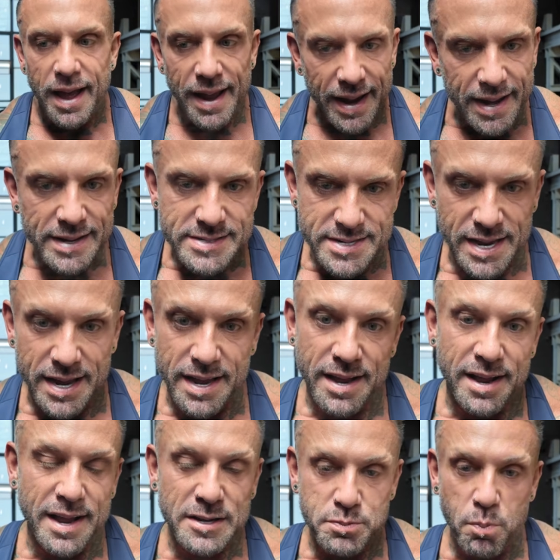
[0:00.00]
eat
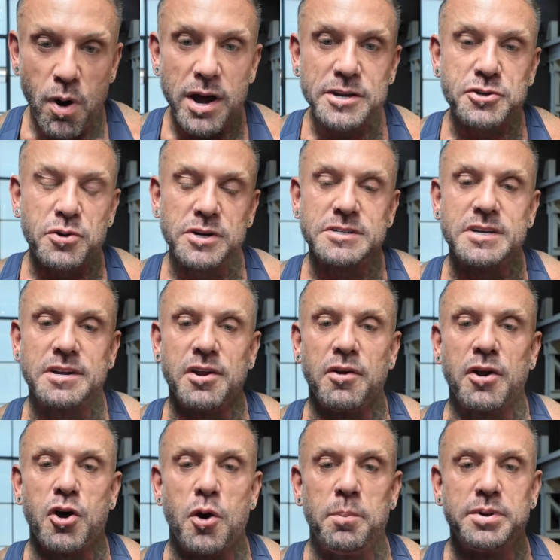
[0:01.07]
it. It's my choice to do
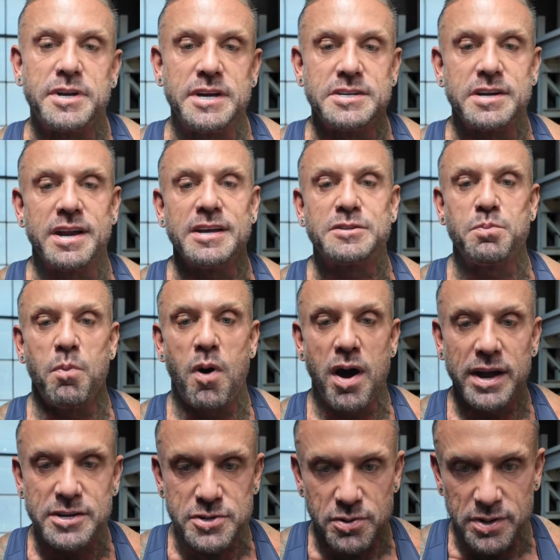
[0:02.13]
the competition. It's
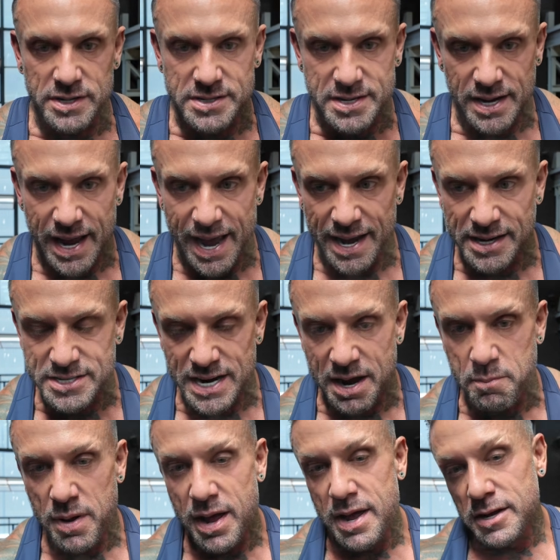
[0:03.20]
my choice to get in
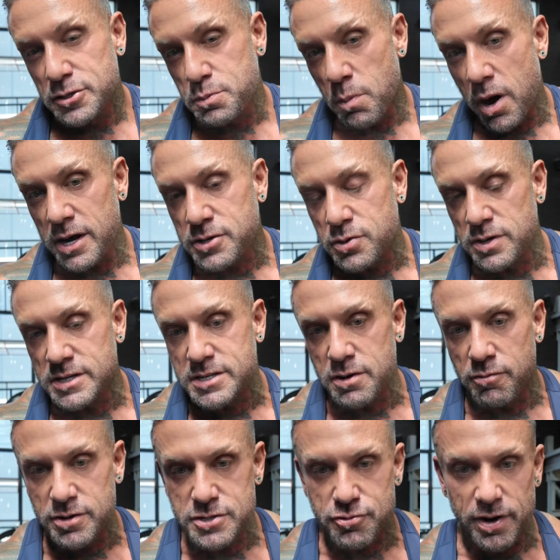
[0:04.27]
shape. It's my choice to
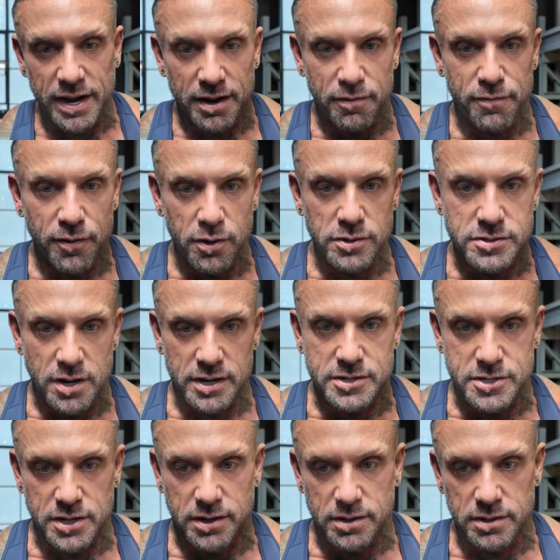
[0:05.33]
restrict the foods I
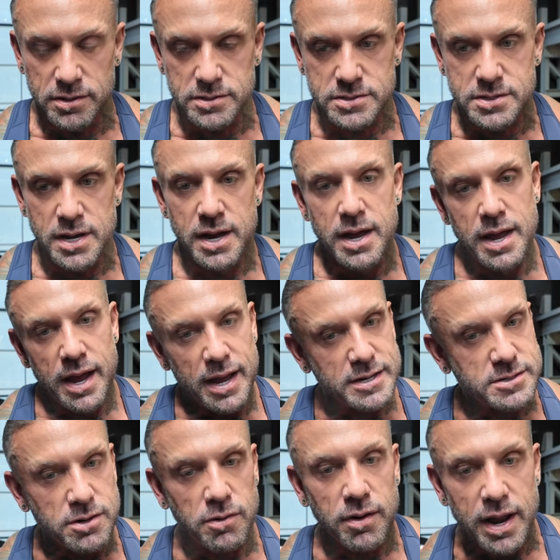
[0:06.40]
choose.
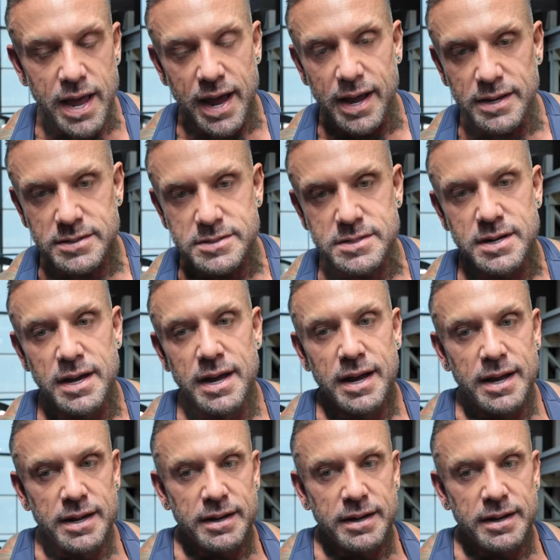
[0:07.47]
It's not theirs.